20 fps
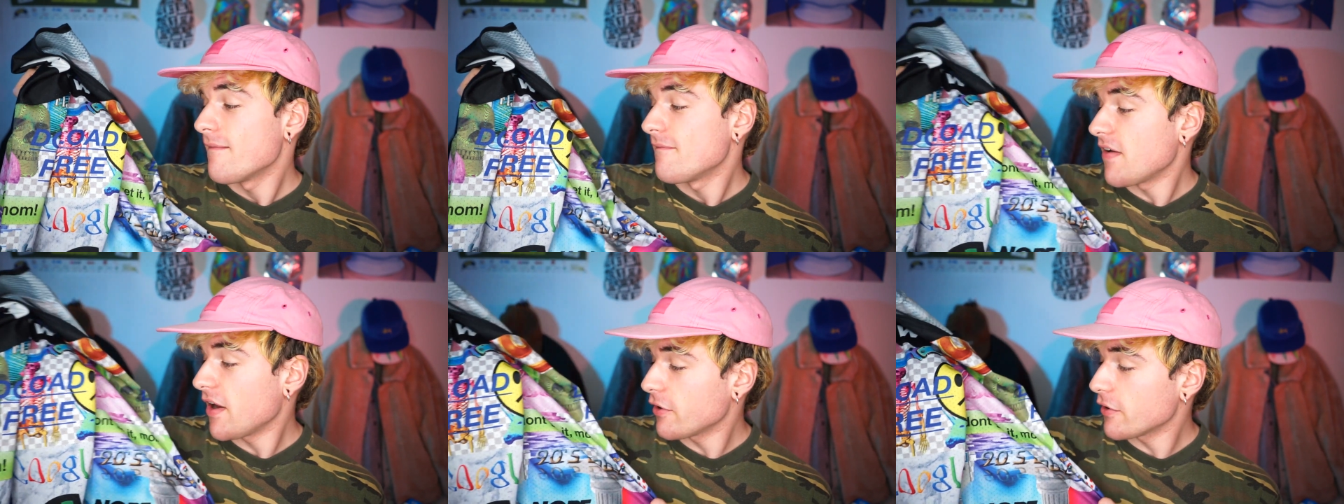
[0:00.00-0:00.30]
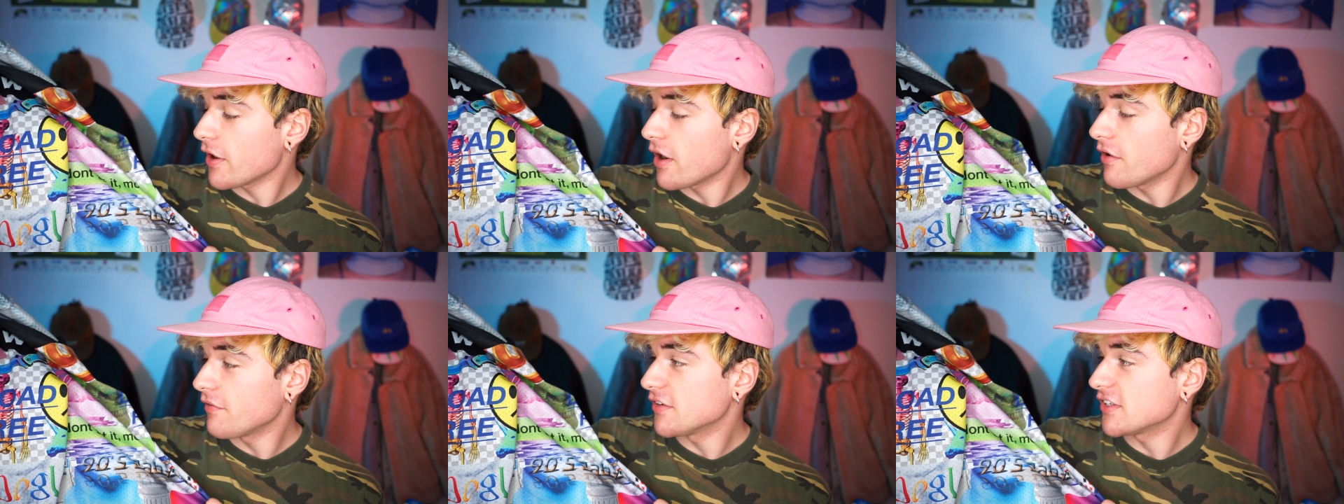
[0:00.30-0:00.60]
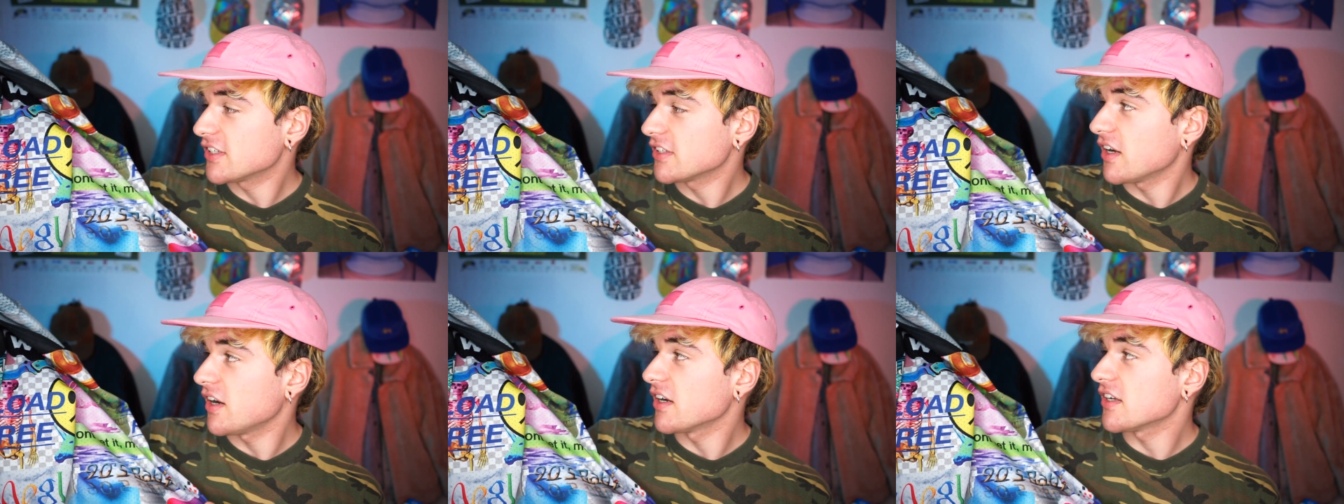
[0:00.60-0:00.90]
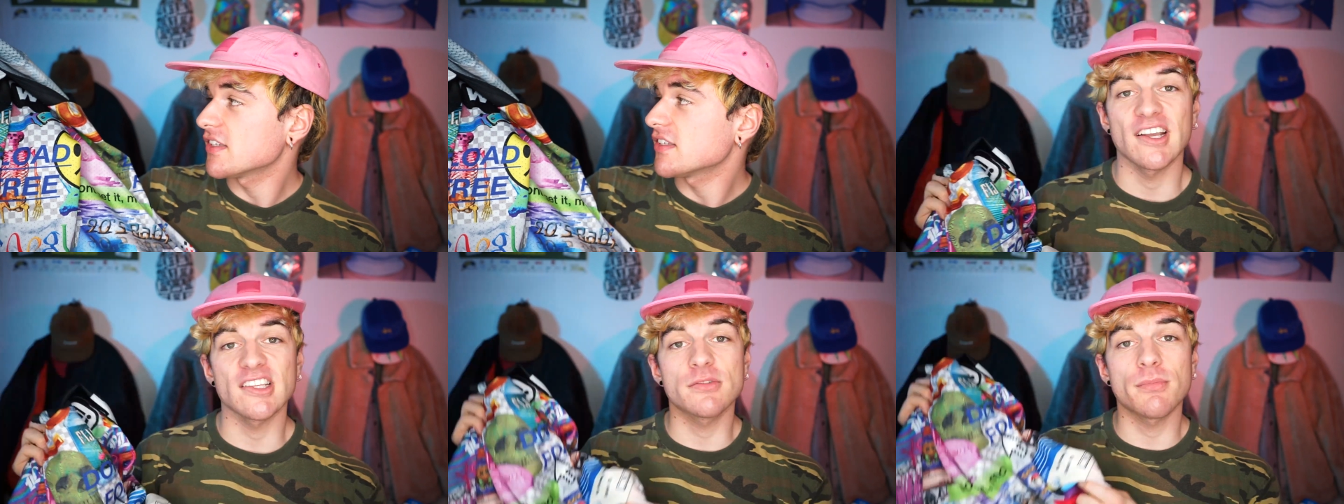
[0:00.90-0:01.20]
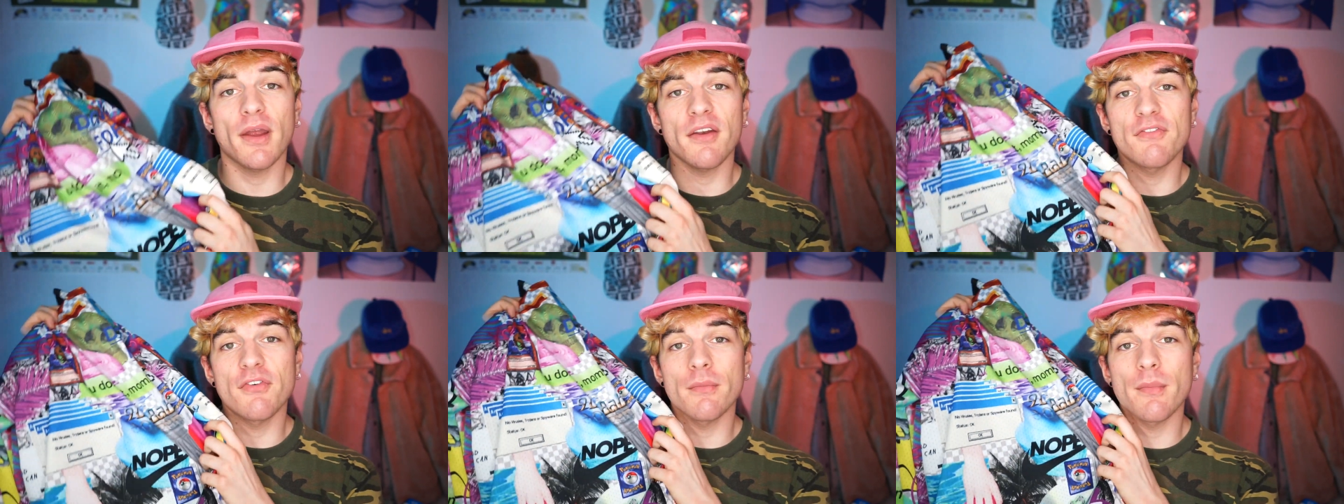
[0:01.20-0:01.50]
Very oversized. It's
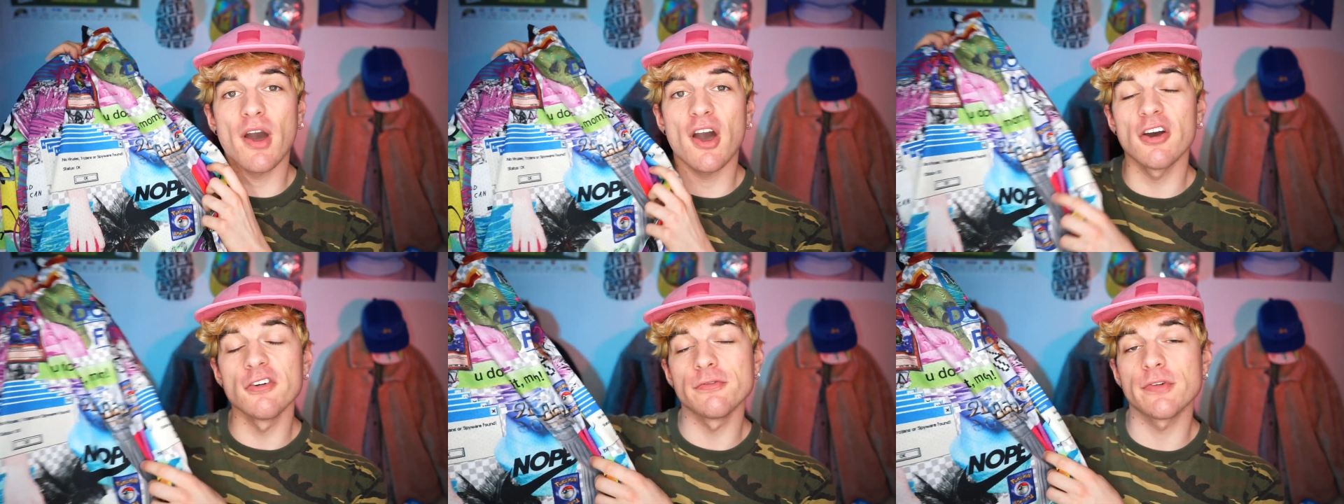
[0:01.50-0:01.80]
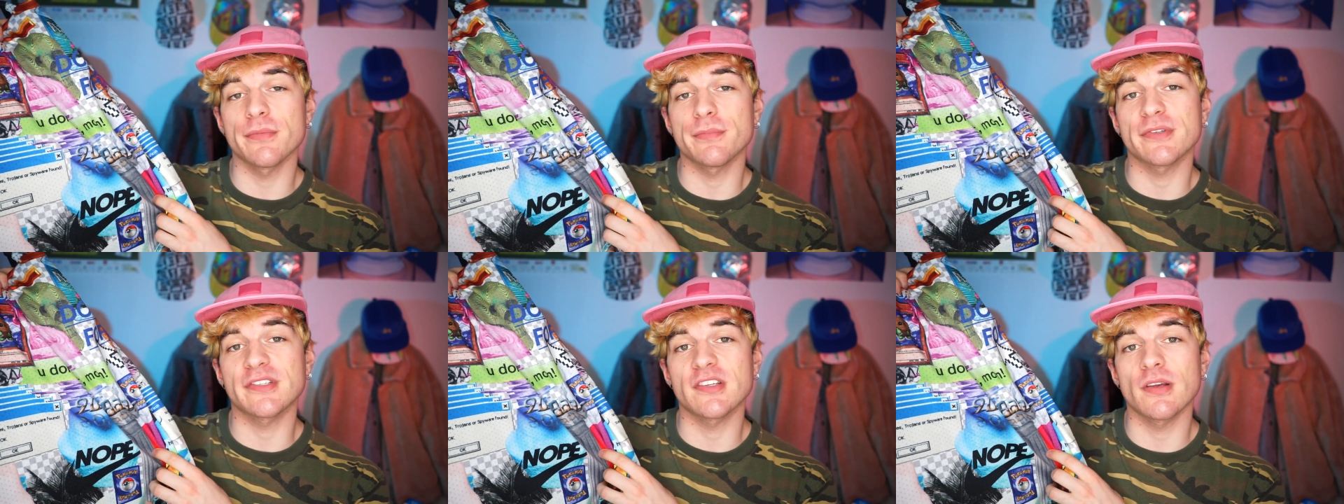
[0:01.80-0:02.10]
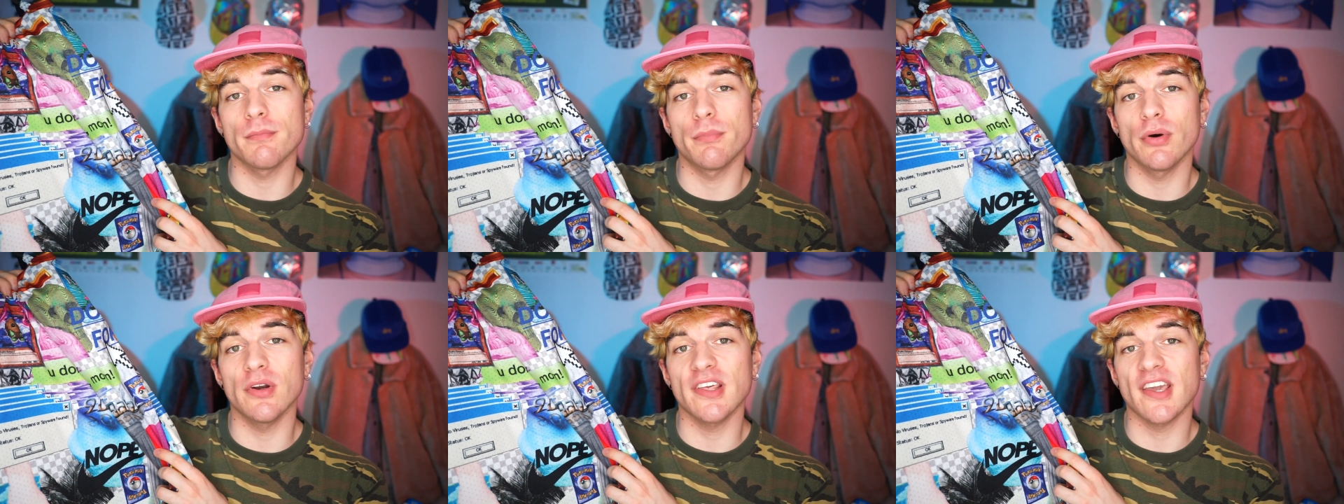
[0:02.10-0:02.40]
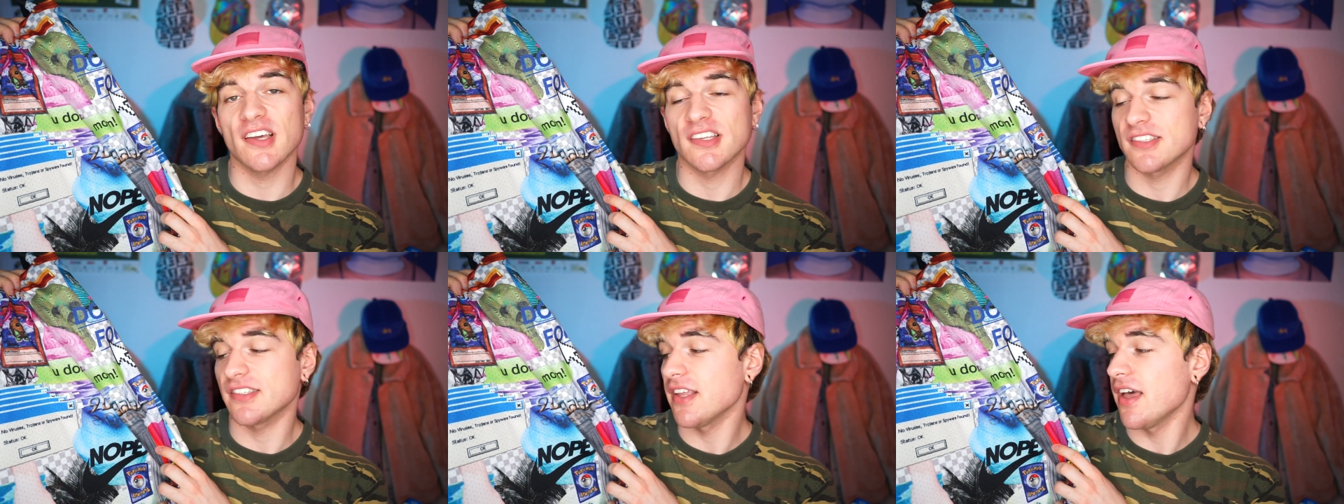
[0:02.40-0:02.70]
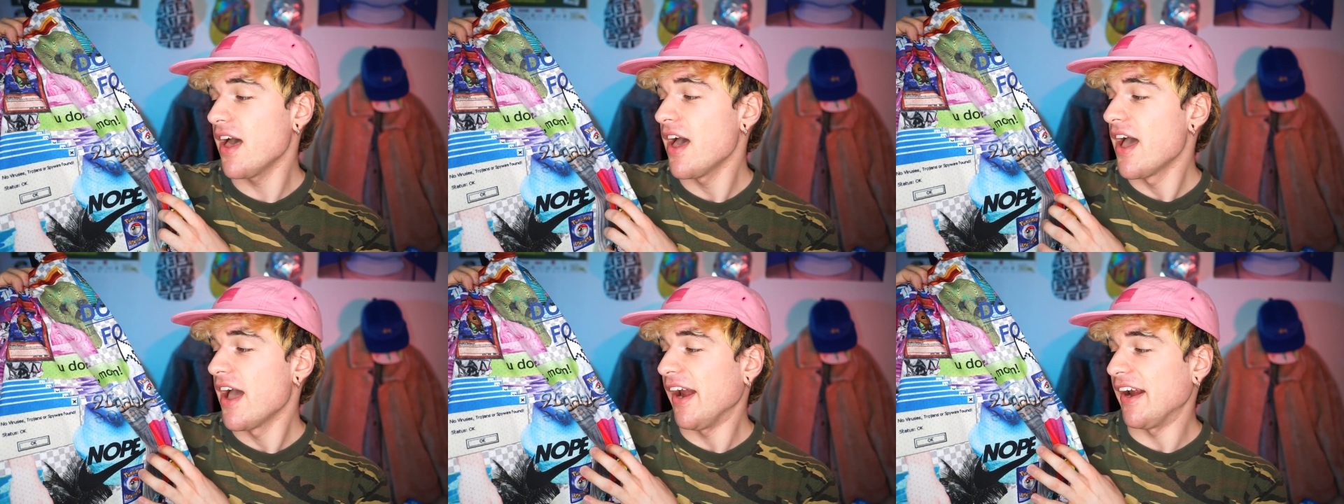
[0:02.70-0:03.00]
made from 100%
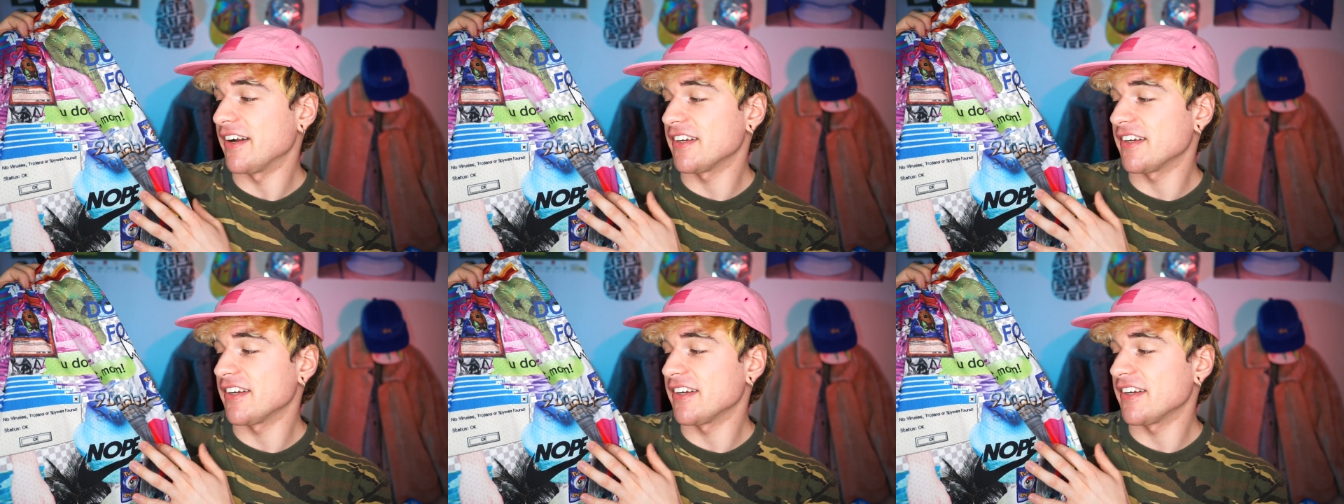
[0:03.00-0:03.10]
polyester,